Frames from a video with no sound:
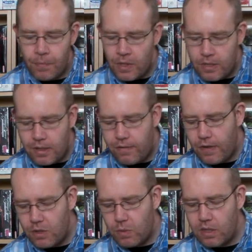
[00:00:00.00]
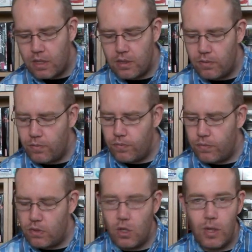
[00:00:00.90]
So the first one, I got
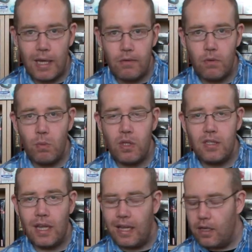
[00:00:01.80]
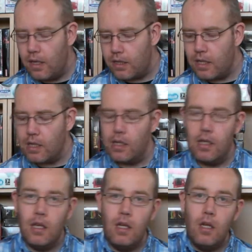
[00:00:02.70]
2 games from one seller. I got
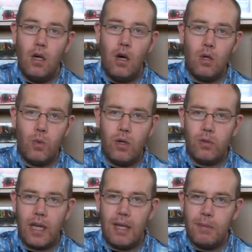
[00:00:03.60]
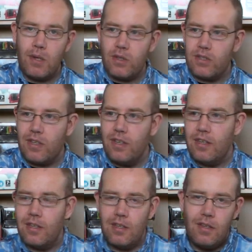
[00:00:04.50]
Oddworld Abe's Odyssey,
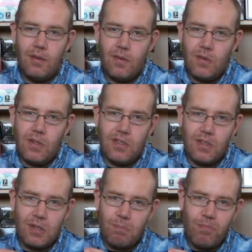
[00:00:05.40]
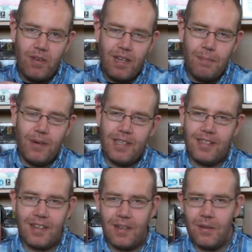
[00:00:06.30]
which is just brilliant. I'll put this
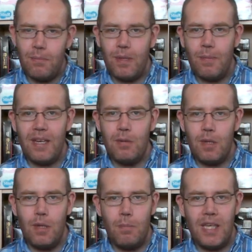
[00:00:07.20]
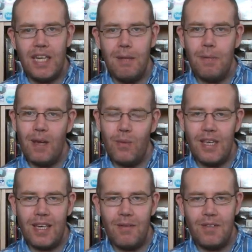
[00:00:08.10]
on the beginning bit where
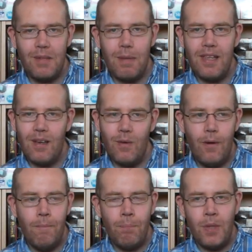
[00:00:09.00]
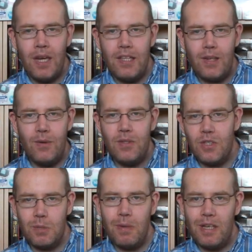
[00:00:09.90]
you go into the menu and you go into the
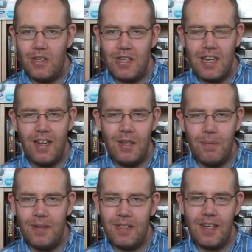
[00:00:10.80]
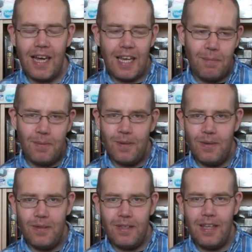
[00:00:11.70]
speech and you learn the buttons, and you got Abe doing the